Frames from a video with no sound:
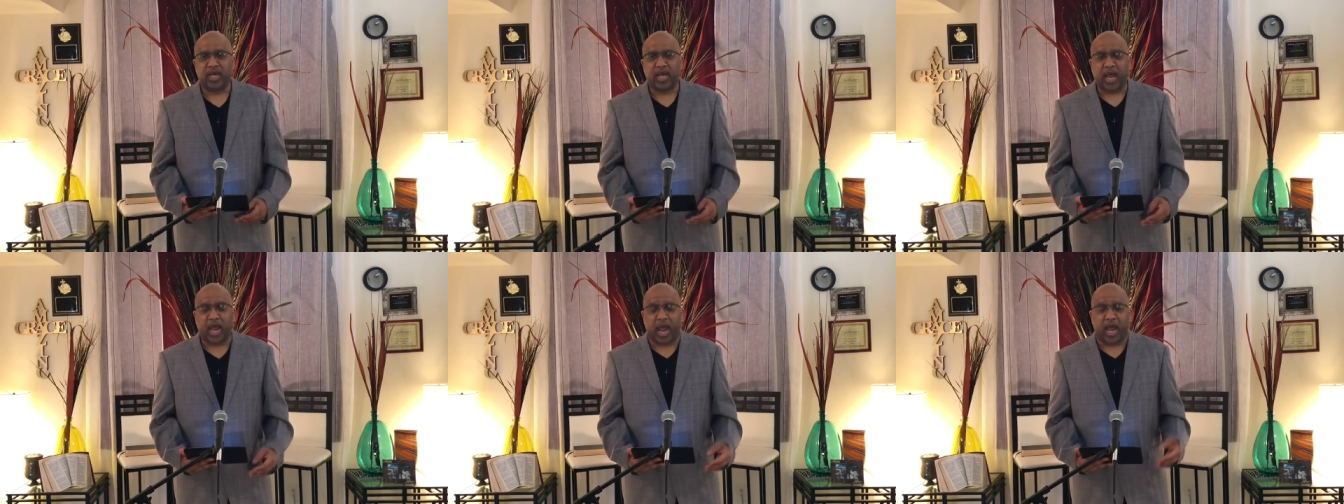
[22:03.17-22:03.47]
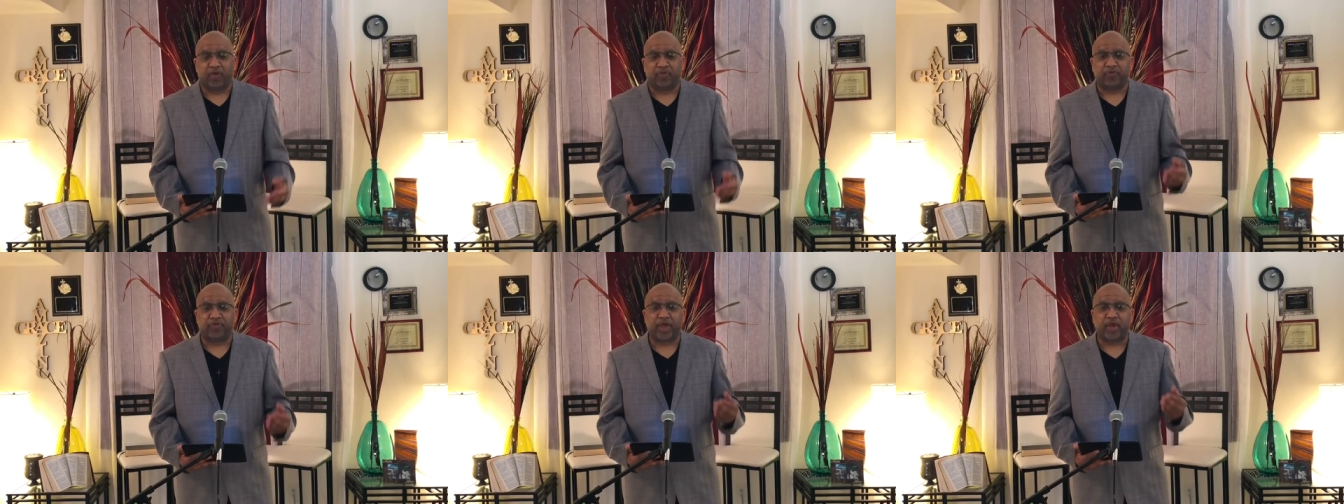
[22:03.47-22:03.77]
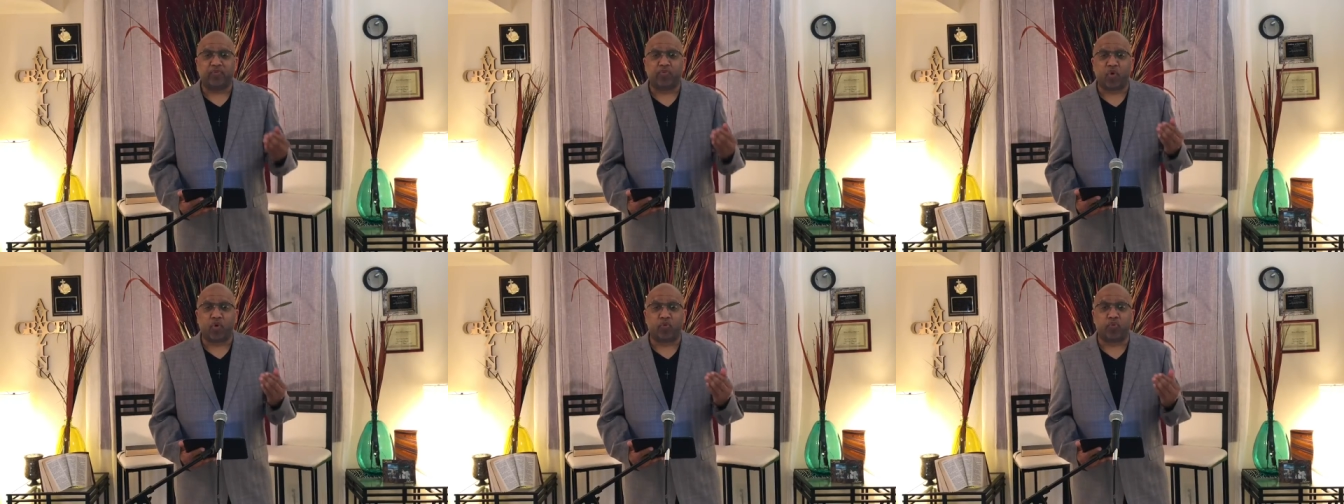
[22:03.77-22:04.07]
And they
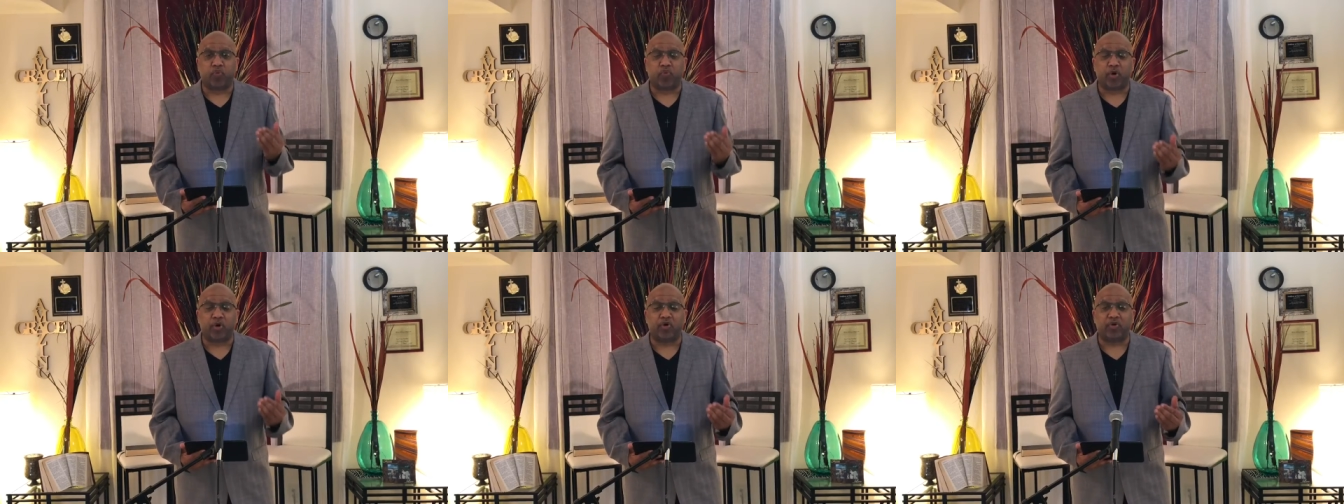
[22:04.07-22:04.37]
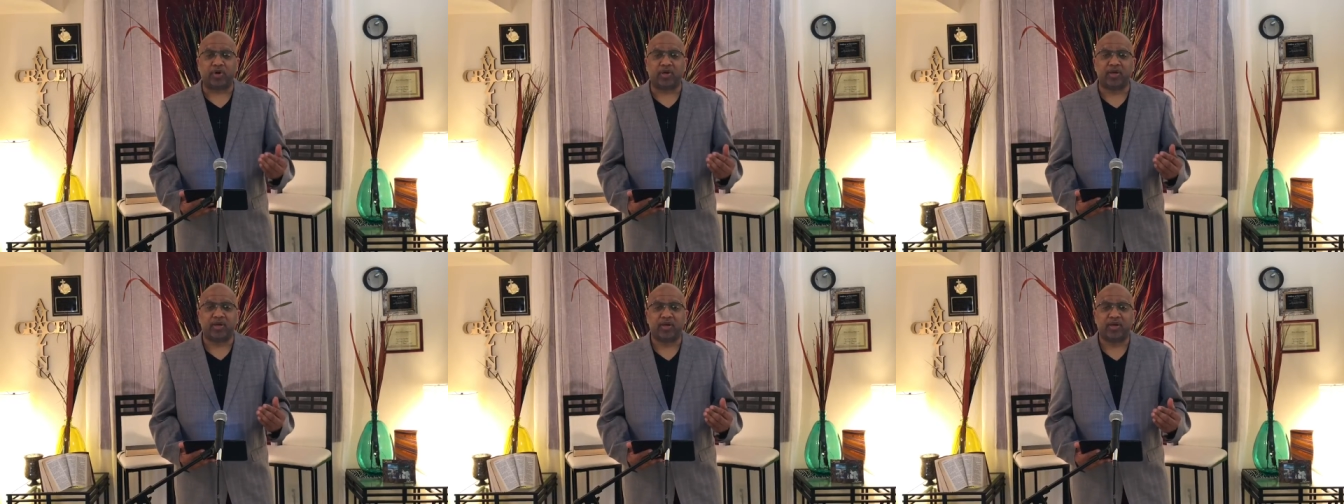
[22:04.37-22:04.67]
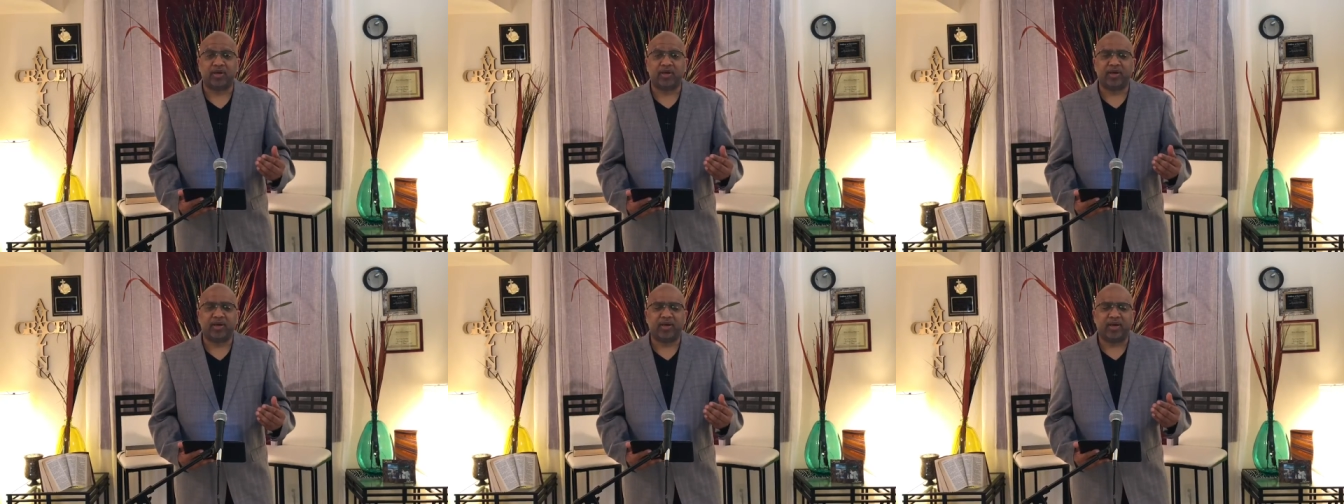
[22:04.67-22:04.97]
will work
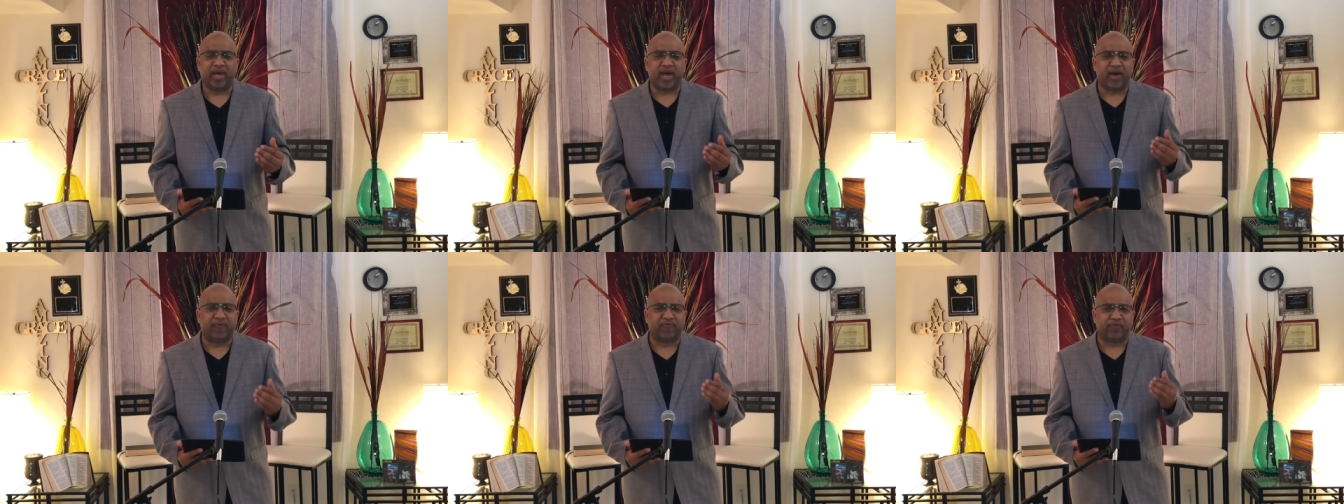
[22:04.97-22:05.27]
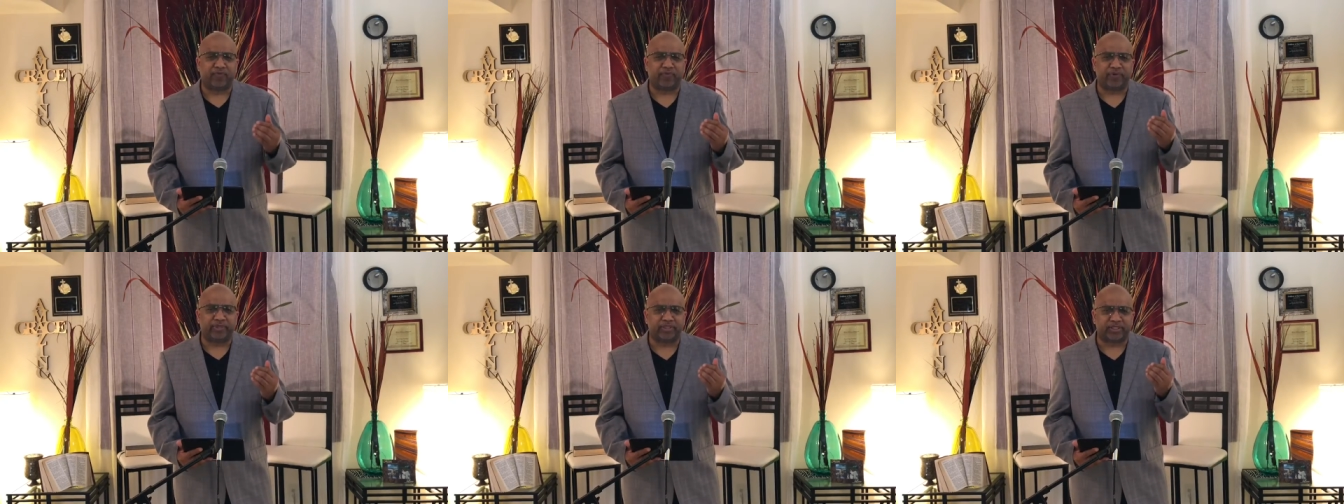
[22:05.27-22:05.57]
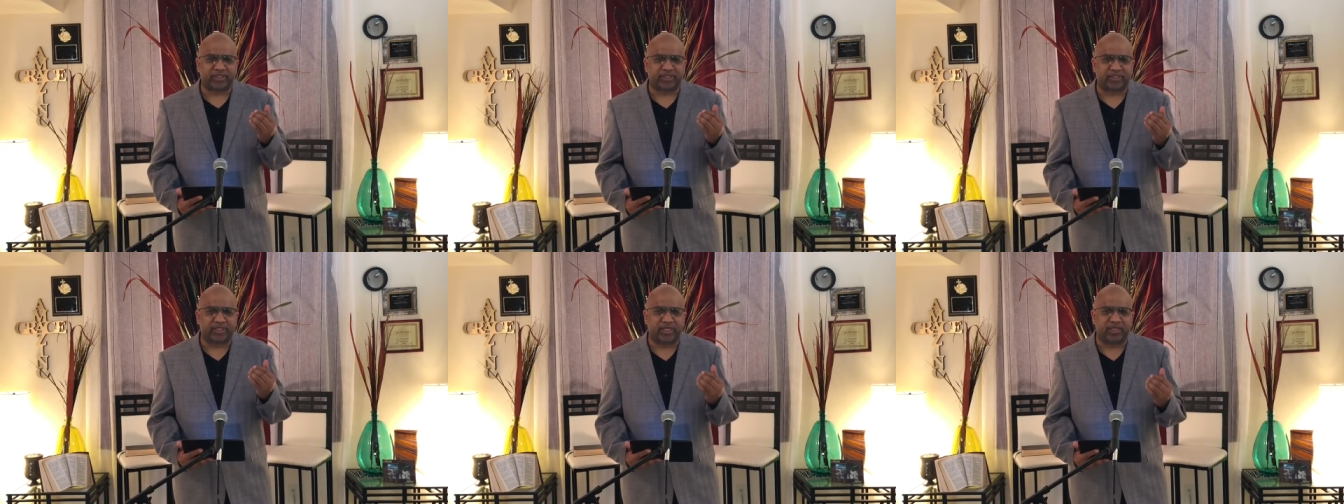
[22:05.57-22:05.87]
every
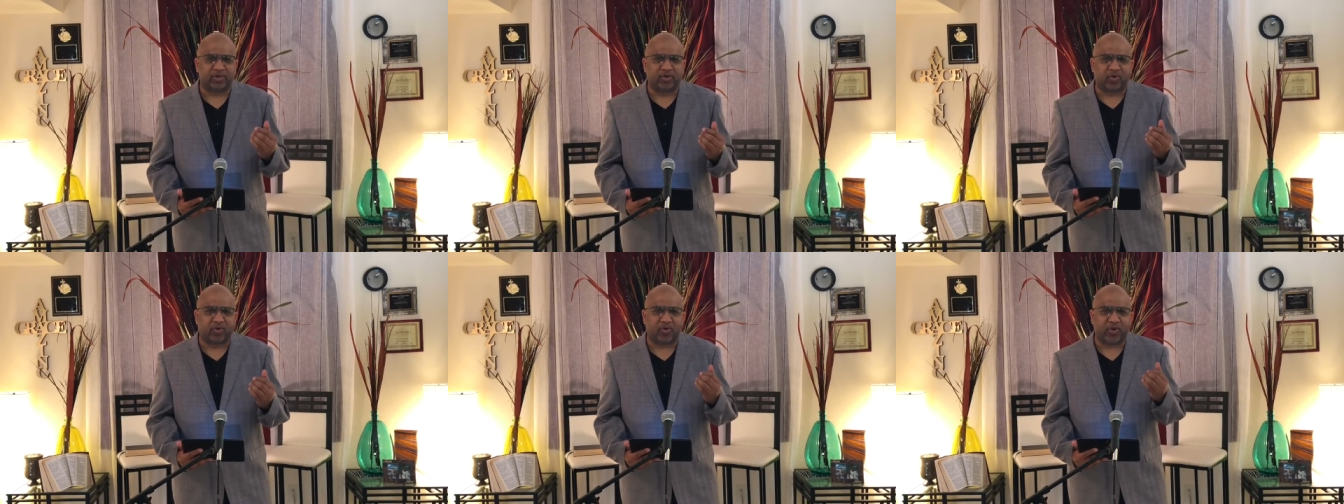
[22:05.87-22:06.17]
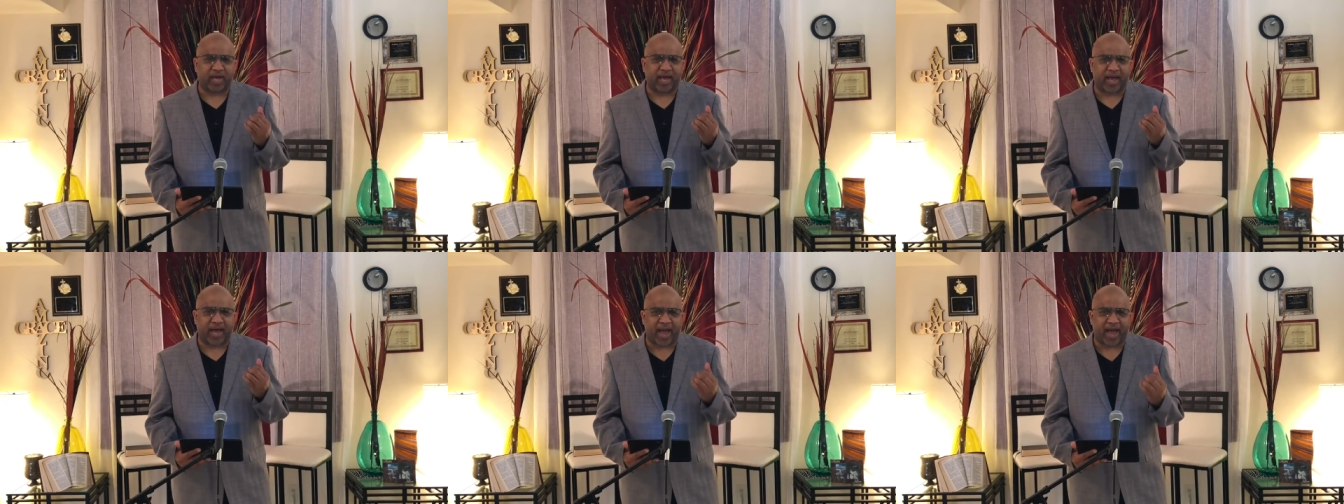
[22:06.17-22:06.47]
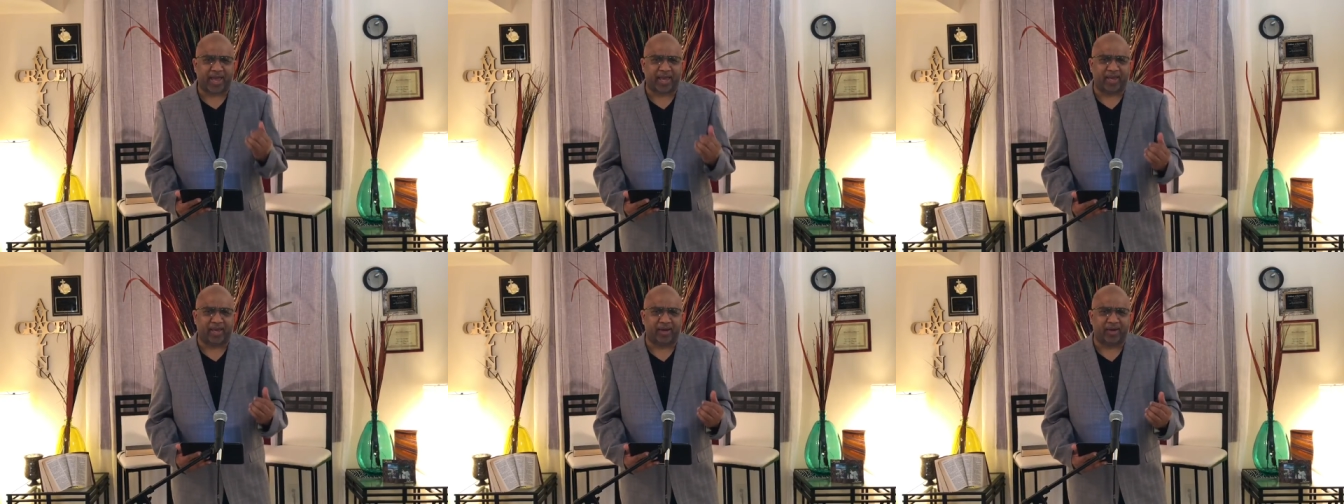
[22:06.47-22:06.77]
single
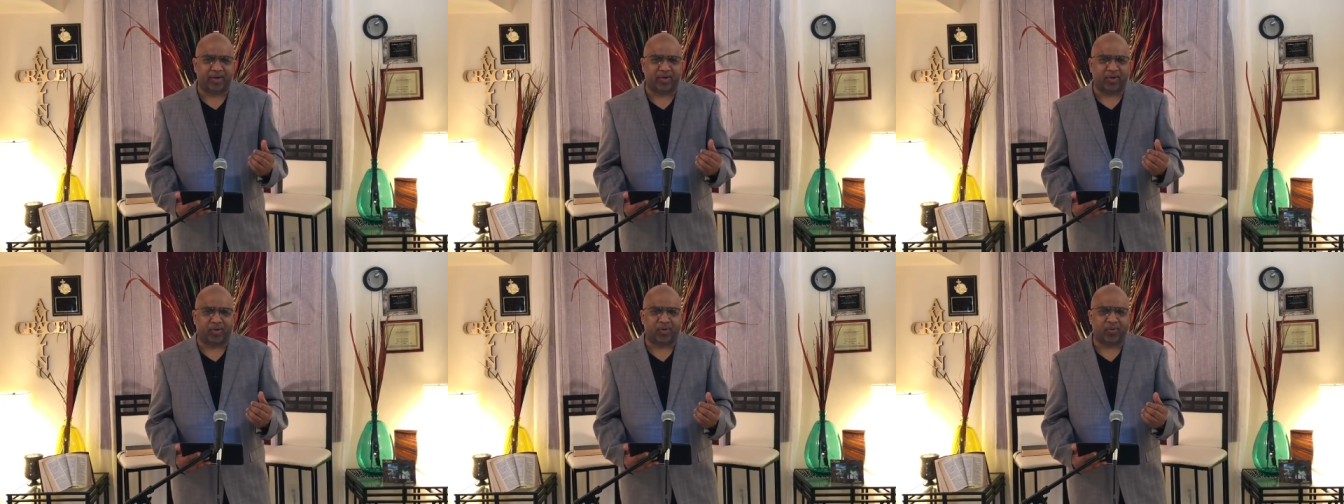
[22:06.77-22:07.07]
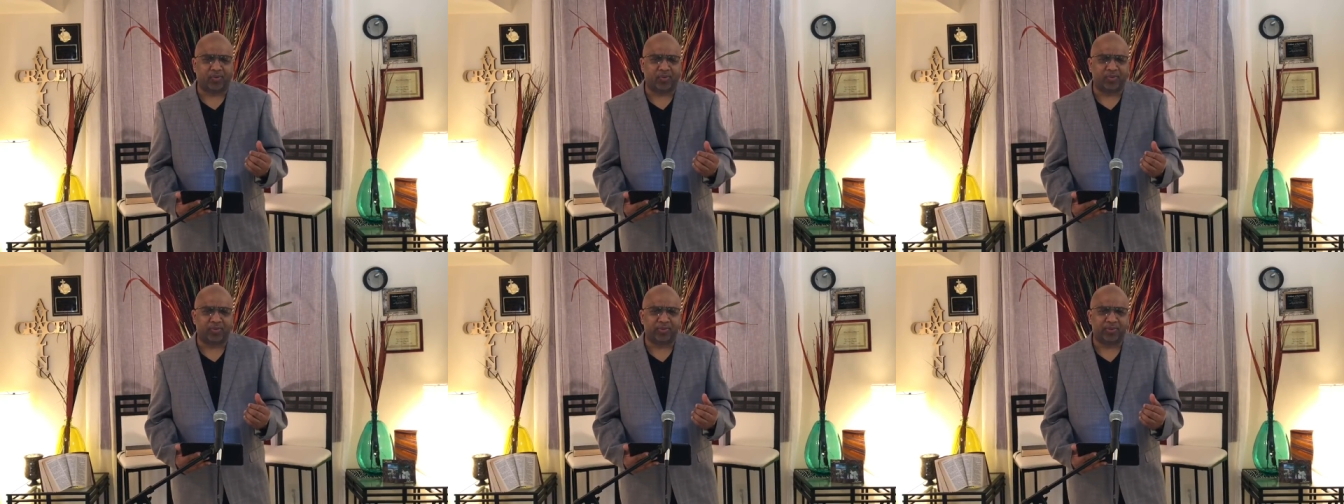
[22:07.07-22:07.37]
angle